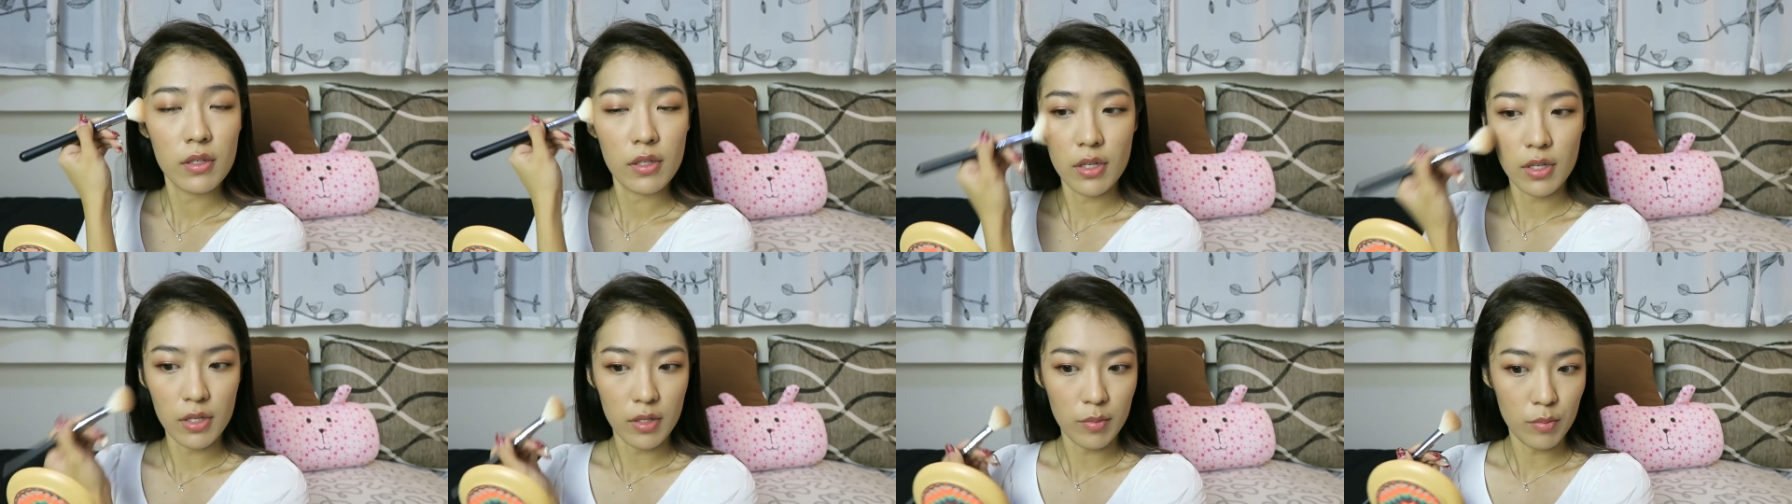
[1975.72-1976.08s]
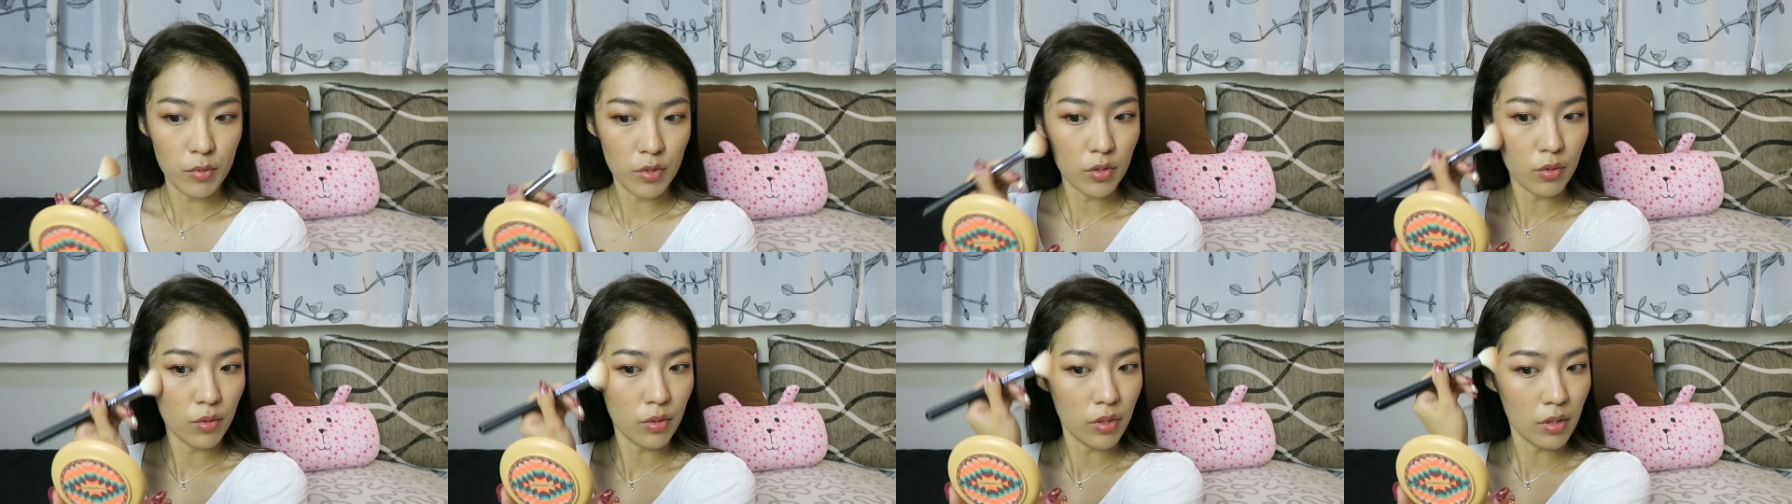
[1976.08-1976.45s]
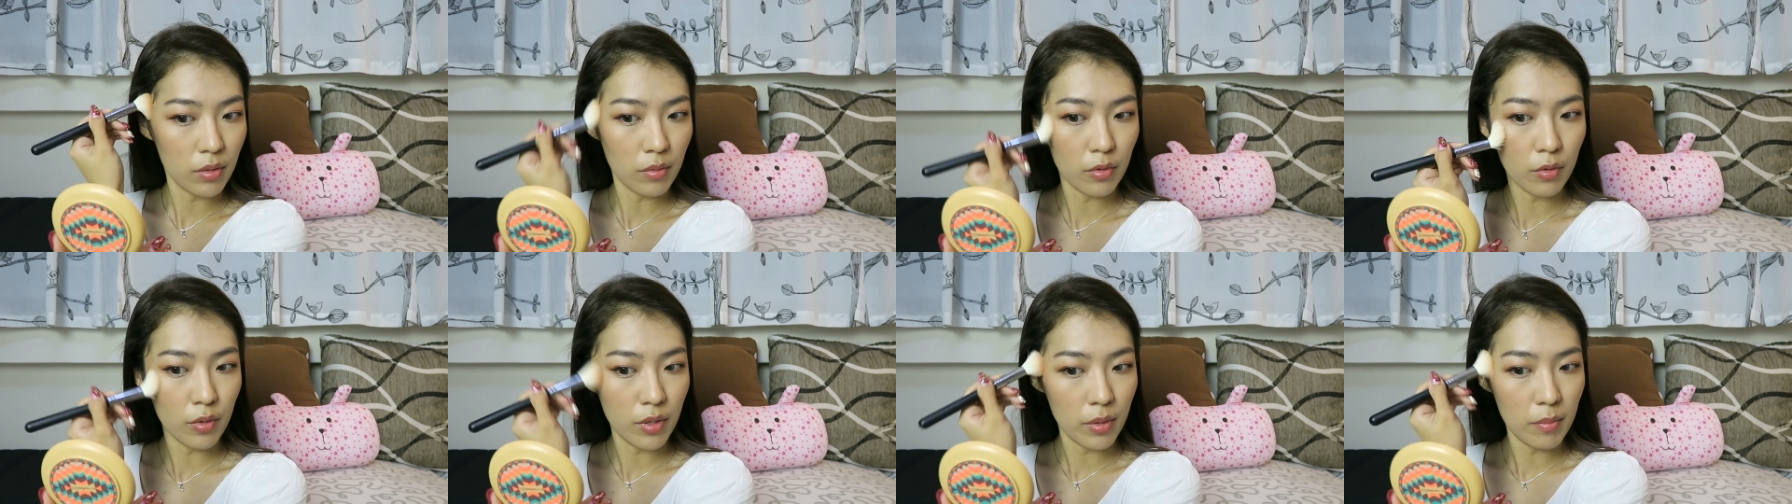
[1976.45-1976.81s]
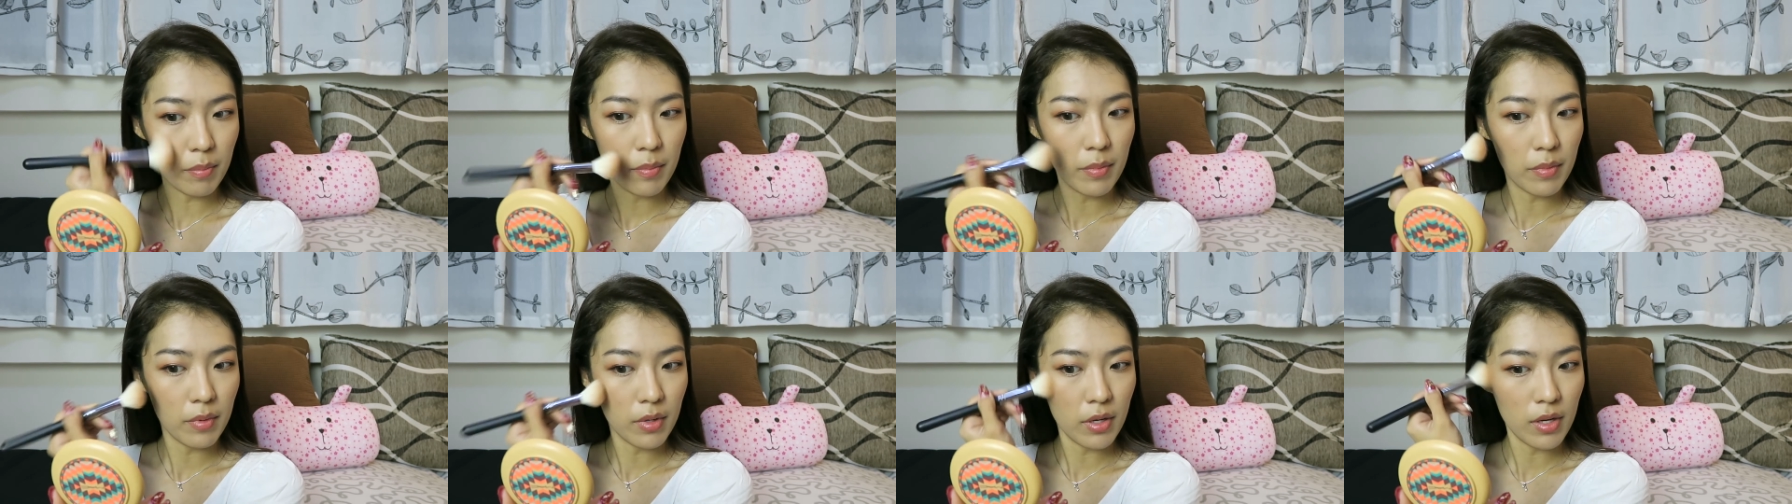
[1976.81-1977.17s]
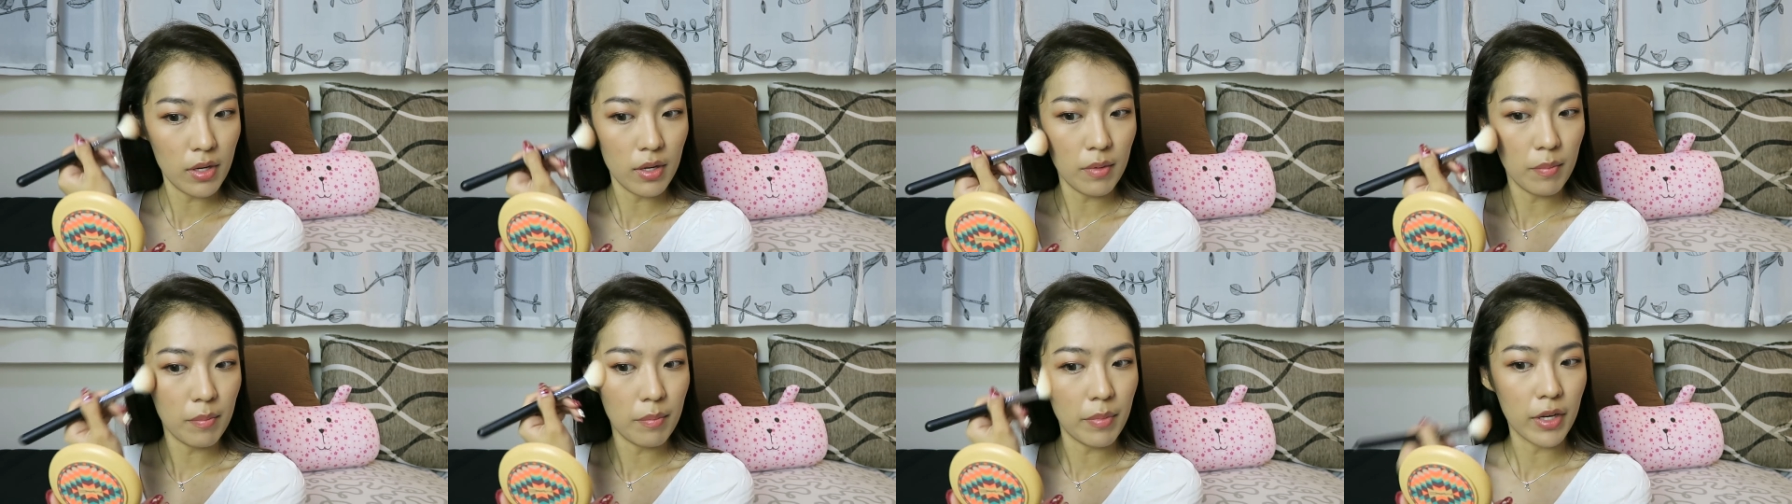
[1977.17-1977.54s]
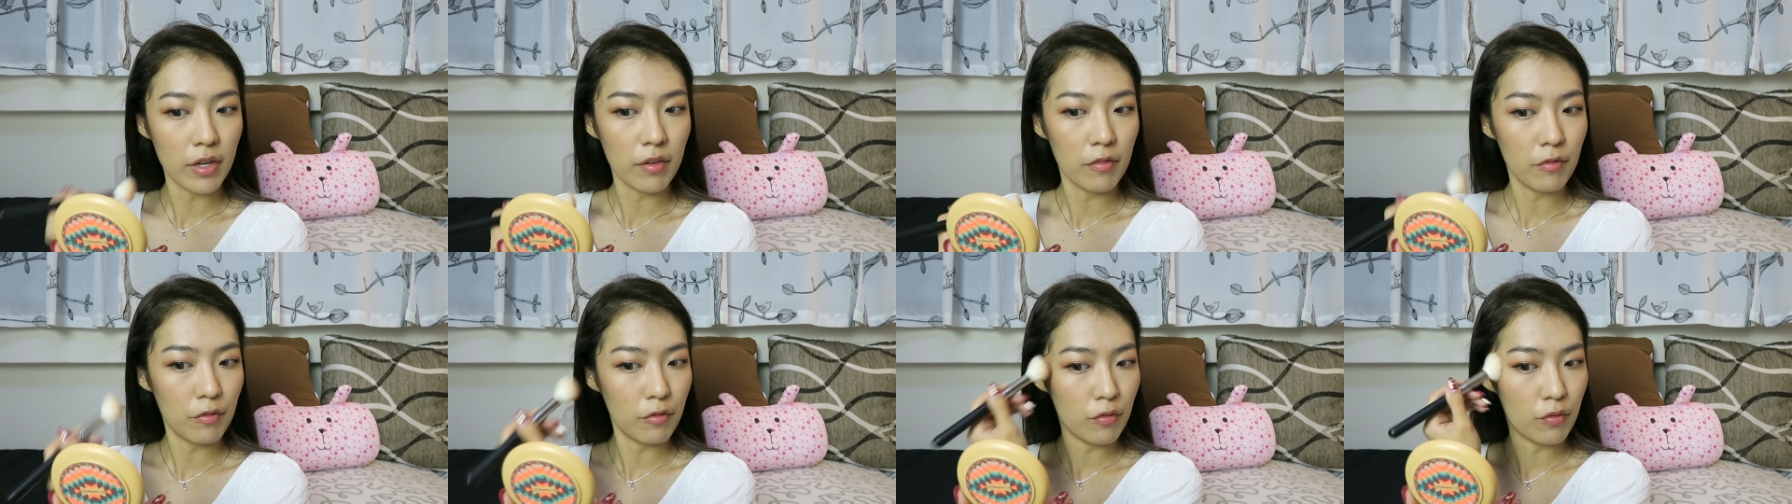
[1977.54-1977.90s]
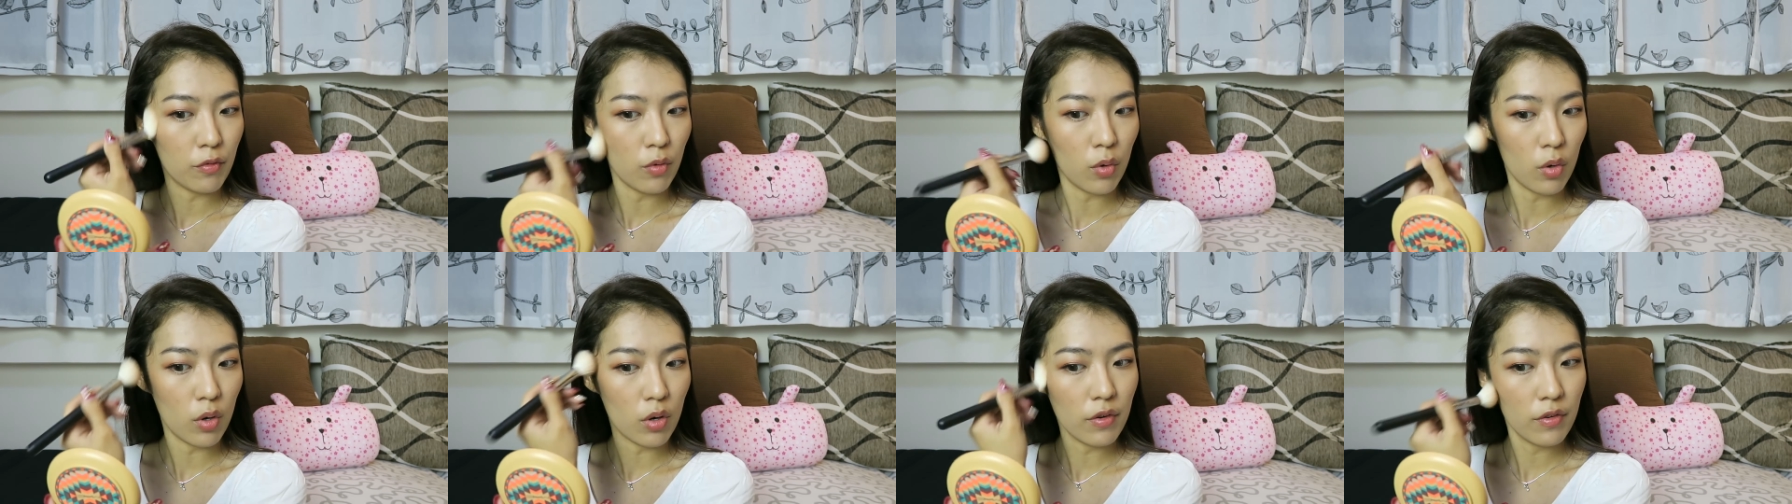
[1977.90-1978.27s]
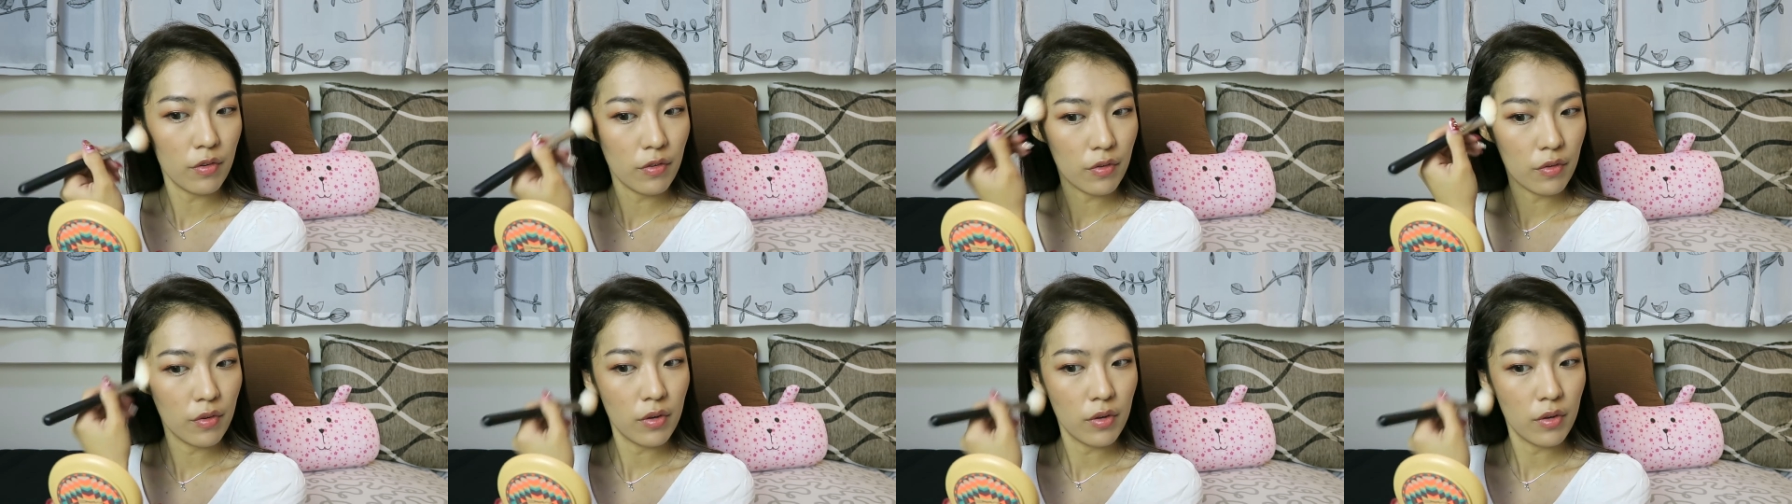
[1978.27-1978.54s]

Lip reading: And I'm just going to bring in back and forth.